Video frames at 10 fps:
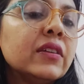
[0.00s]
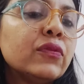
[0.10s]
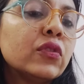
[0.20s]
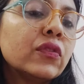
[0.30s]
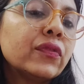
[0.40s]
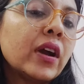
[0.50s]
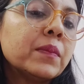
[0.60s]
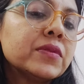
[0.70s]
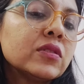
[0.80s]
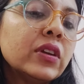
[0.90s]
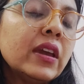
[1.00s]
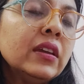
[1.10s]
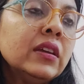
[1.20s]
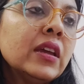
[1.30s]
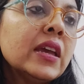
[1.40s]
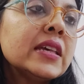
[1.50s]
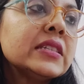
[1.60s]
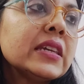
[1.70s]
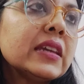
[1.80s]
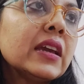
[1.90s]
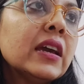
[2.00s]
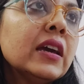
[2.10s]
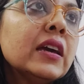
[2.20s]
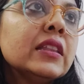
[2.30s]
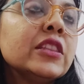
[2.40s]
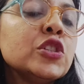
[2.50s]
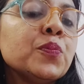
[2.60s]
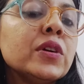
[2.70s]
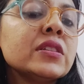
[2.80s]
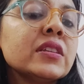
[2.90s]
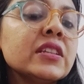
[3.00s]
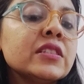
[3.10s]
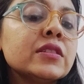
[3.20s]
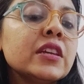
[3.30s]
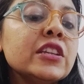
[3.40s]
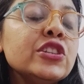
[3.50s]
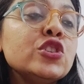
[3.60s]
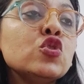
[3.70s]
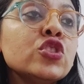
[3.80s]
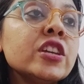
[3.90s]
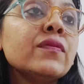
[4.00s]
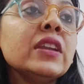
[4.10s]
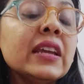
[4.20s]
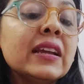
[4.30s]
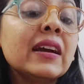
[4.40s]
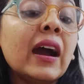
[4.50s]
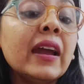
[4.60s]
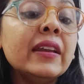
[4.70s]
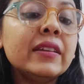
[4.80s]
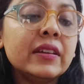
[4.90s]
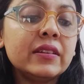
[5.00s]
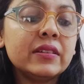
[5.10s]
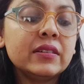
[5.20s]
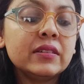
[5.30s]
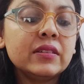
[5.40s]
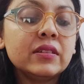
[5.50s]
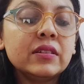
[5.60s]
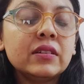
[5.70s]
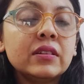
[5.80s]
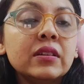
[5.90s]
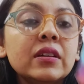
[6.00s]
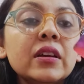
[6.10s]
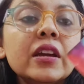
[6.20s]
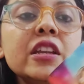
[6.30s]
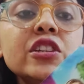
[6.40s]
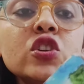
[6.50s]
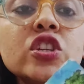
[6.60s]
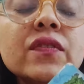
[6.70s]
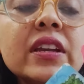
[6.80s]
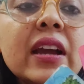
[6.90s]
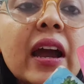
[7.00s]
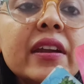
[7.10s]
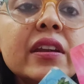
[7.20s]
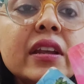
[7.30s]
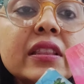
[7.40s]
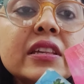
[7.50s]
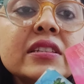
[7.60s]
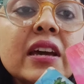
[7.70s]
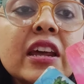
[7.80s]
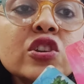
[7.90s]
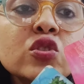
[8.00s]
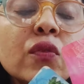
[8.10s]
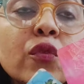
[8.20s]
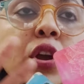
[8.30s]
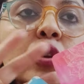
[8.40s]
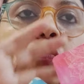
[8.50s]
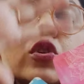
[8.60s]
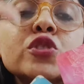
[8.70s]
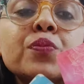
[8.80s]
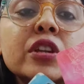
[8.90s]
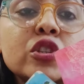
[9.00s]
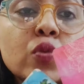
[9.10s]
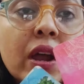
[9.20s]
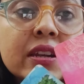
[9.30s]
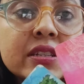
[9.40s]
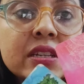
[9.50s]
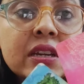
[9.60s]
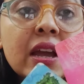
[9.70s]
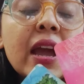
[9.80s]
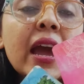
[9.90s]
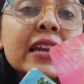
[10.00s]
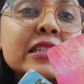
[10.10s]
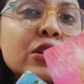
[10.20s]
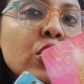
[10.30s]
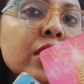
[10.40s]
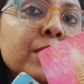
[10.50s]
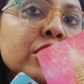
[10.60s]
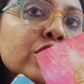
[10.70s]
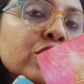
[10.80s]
and the four of cups okay see this person is intuitively guided intuitively guided in this direction of going towards spirituality and slowly but